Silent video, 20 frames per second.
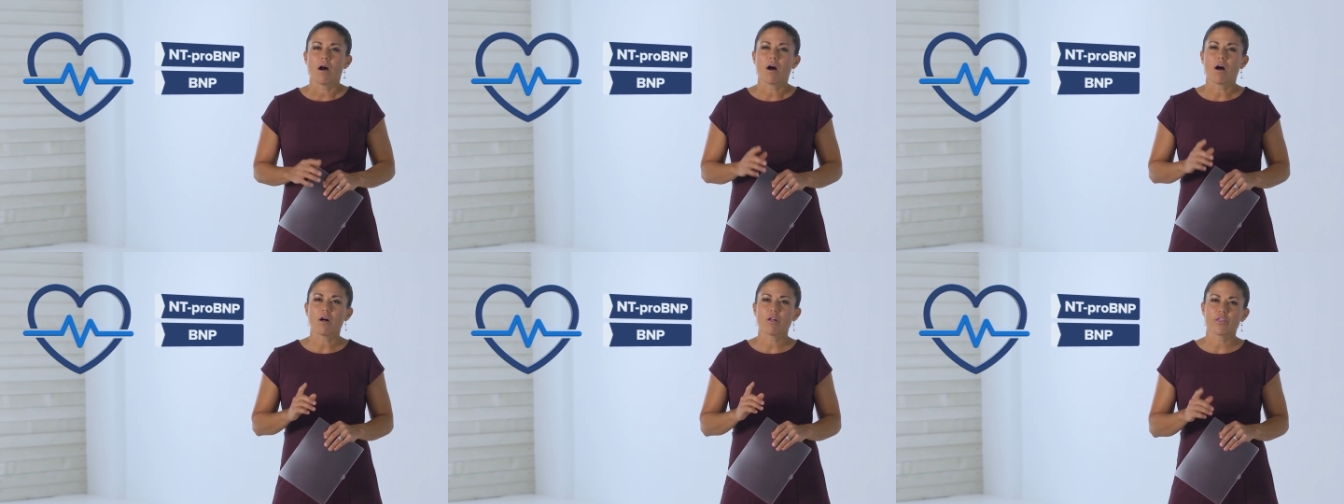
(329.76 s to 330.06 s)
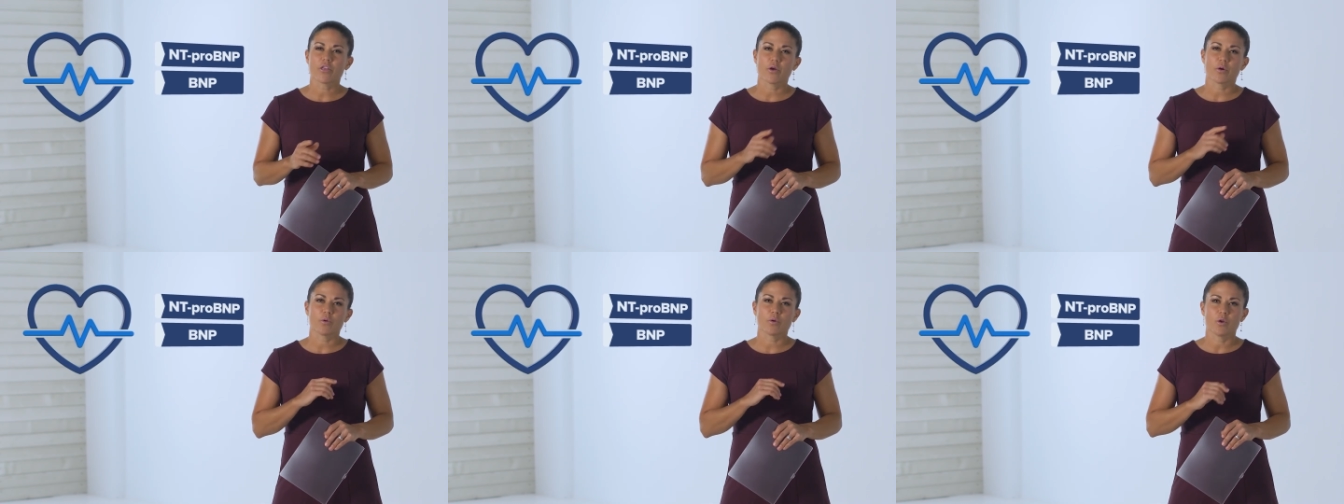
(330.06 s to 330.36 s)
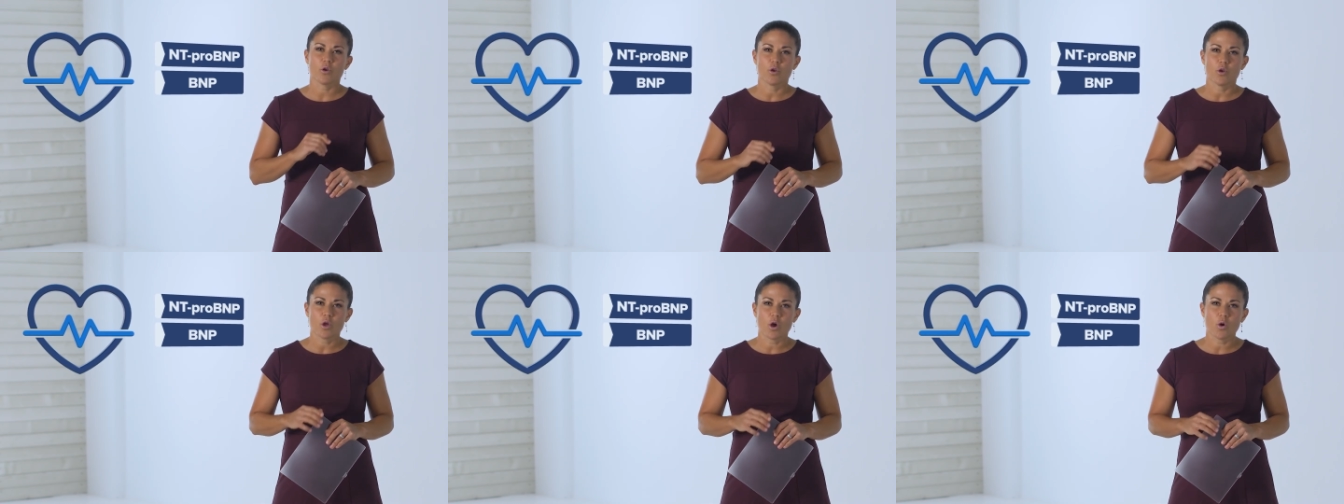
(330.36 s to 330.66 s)
Although
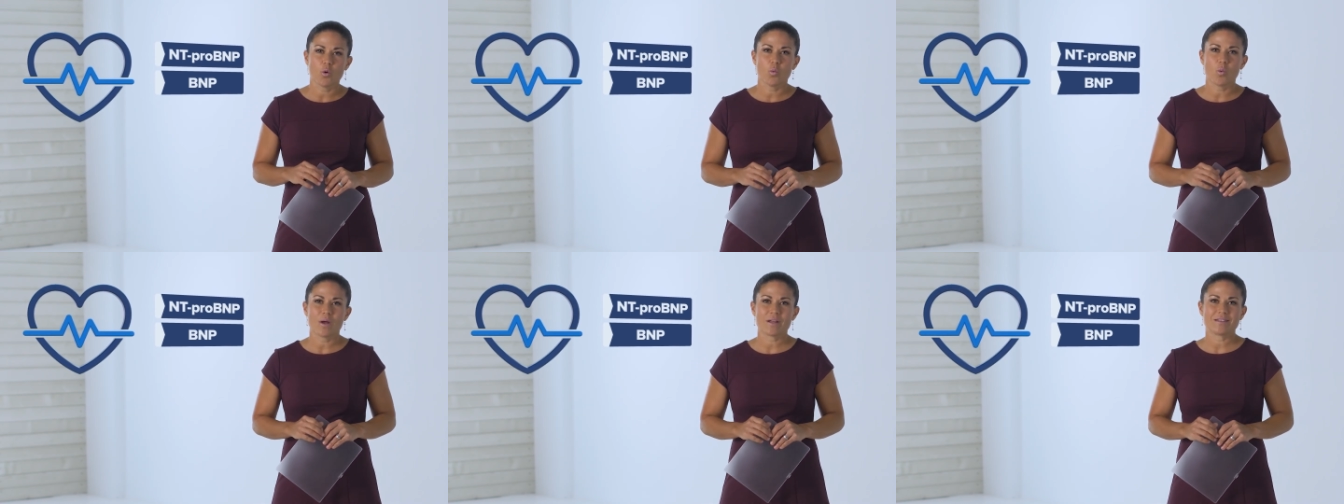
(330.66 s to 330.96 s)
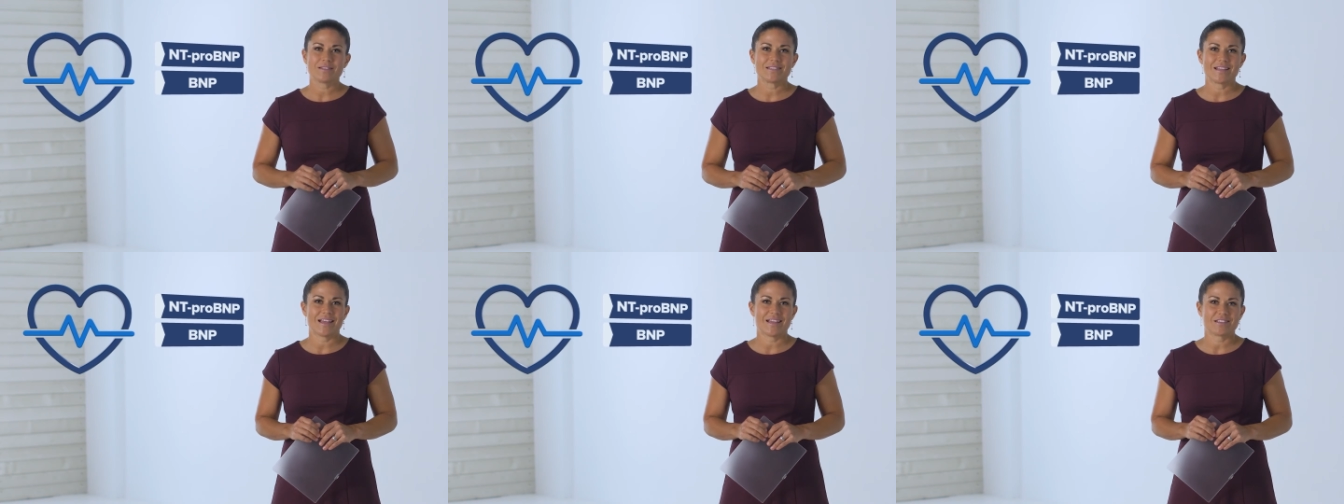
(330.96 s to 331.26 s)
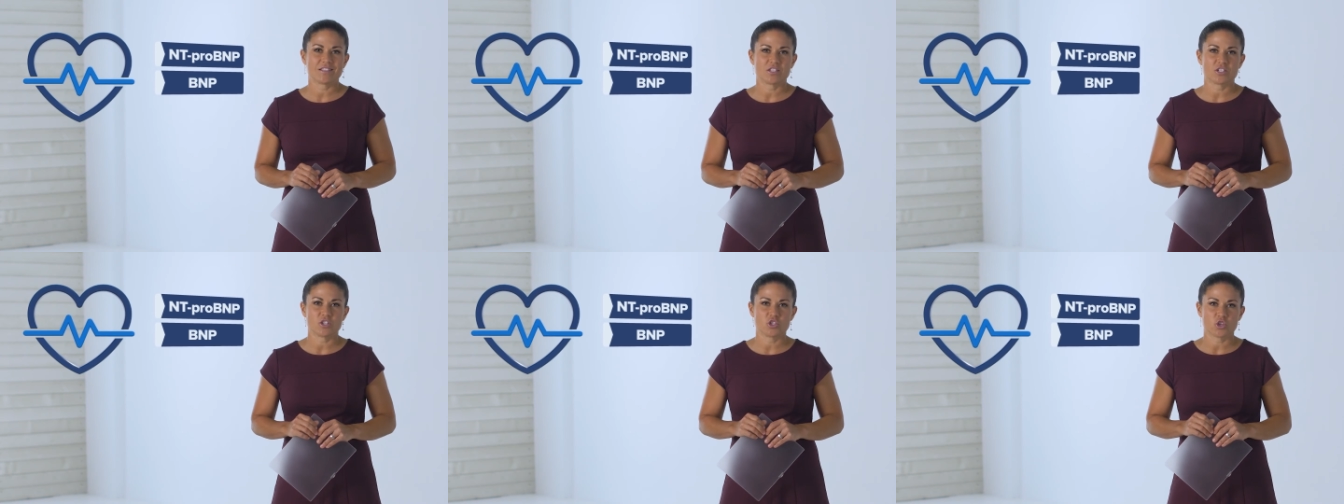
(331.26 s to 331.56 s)
no one
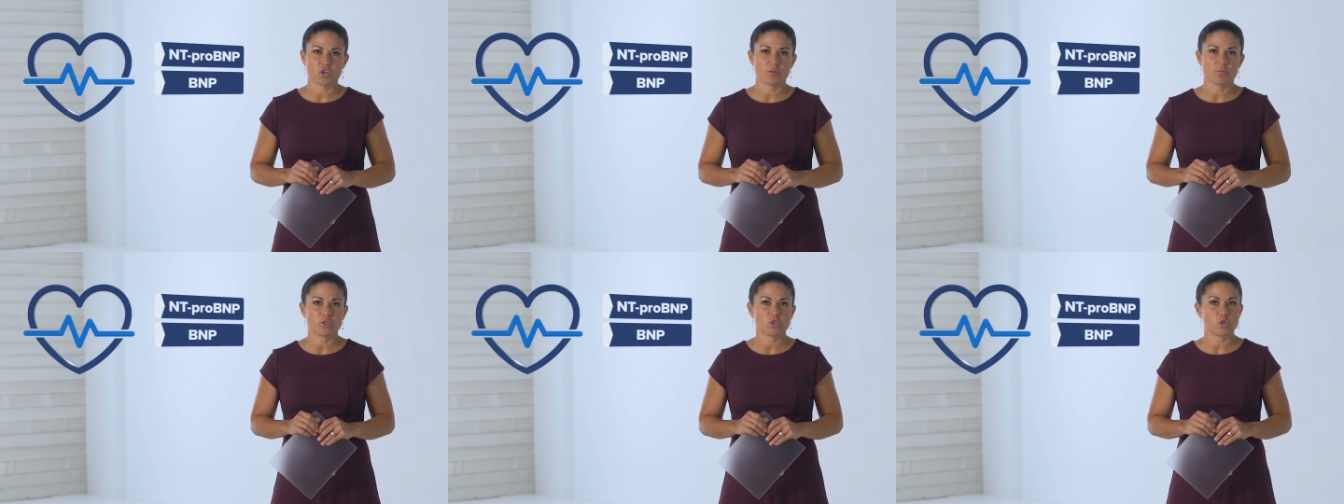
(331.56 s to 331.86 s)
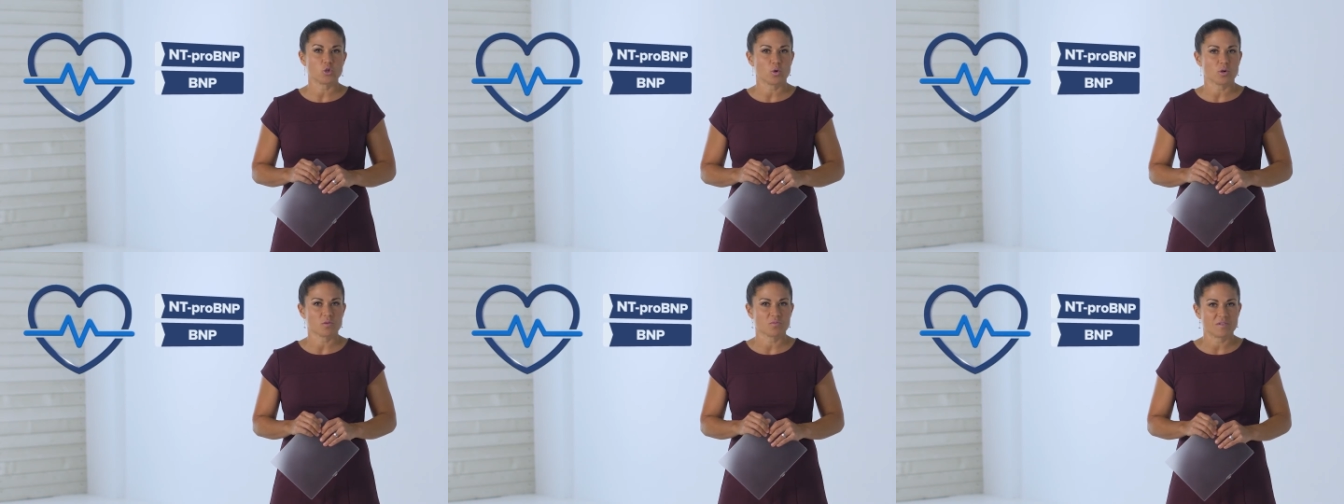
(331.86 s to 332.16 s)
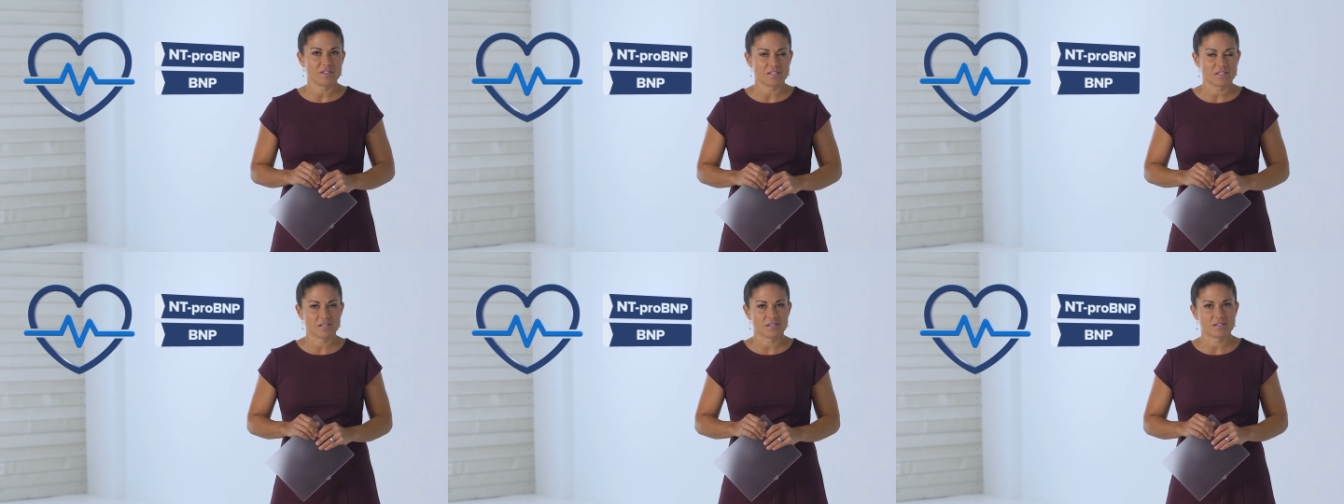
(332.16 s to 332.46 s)
test determines your
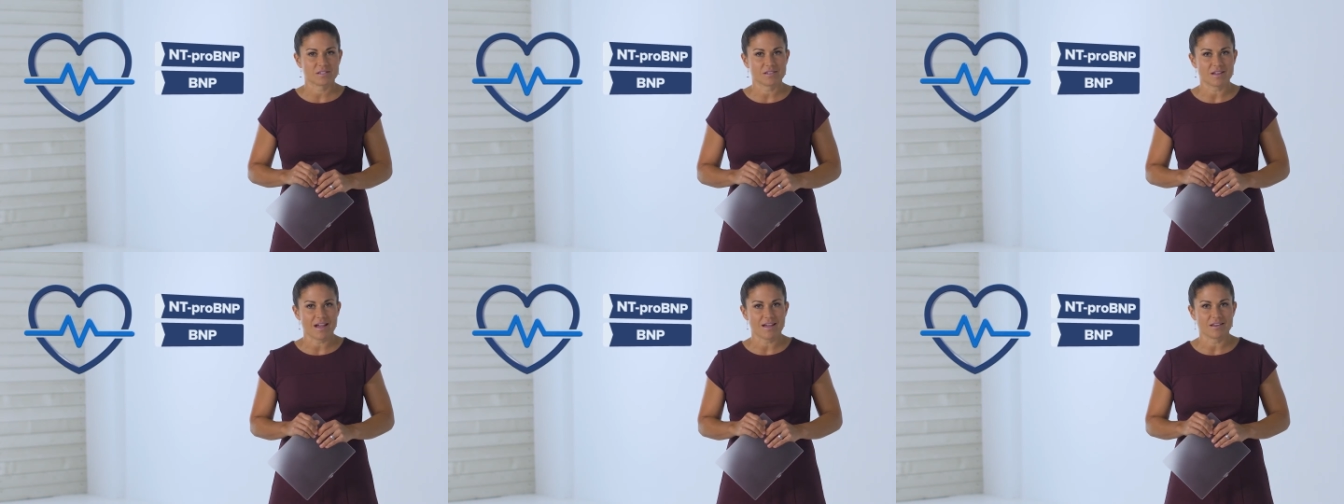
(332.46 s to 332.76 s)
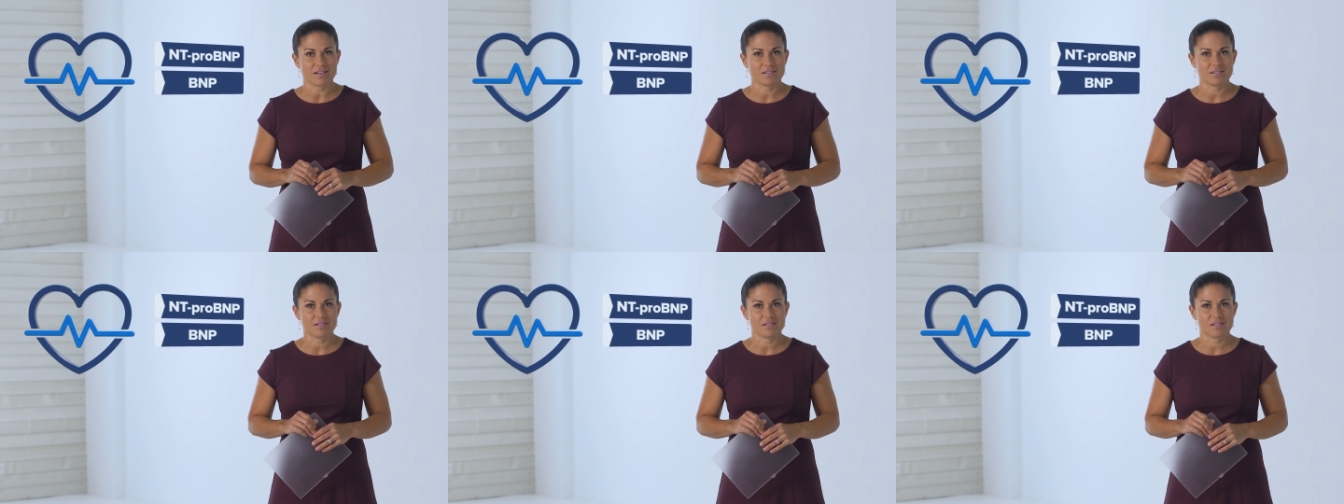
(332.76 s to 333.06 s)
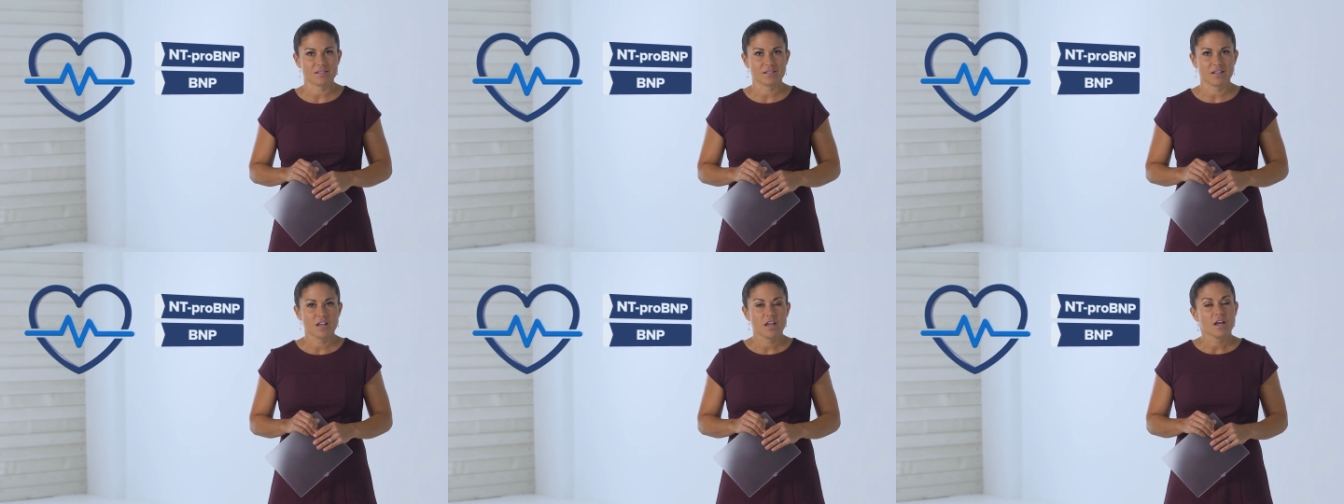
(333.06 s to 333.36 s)
risk
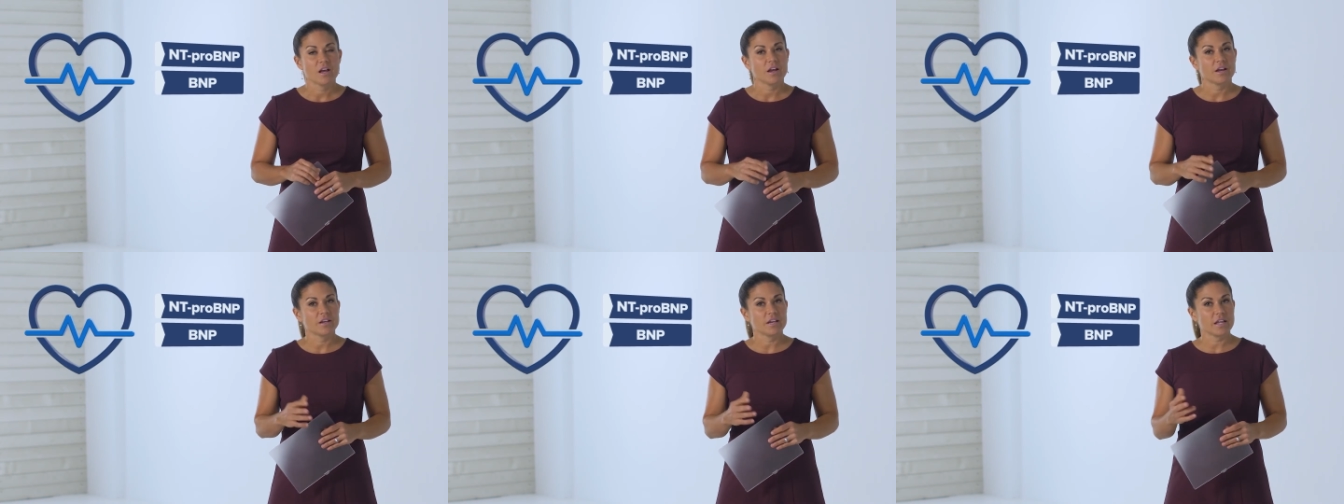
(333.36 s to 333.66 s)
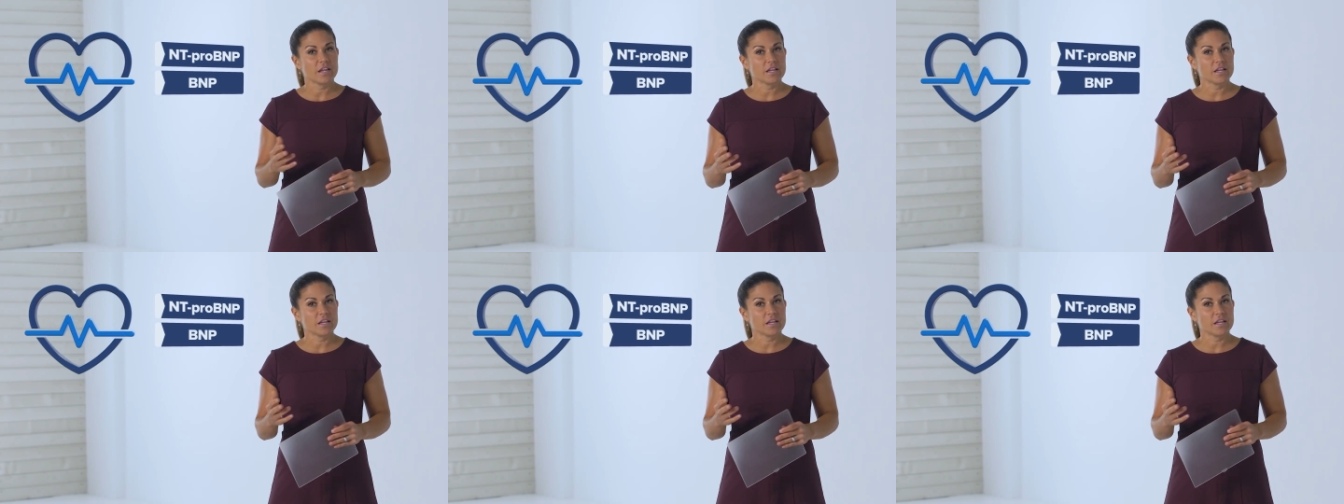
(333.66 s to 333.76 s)
status, an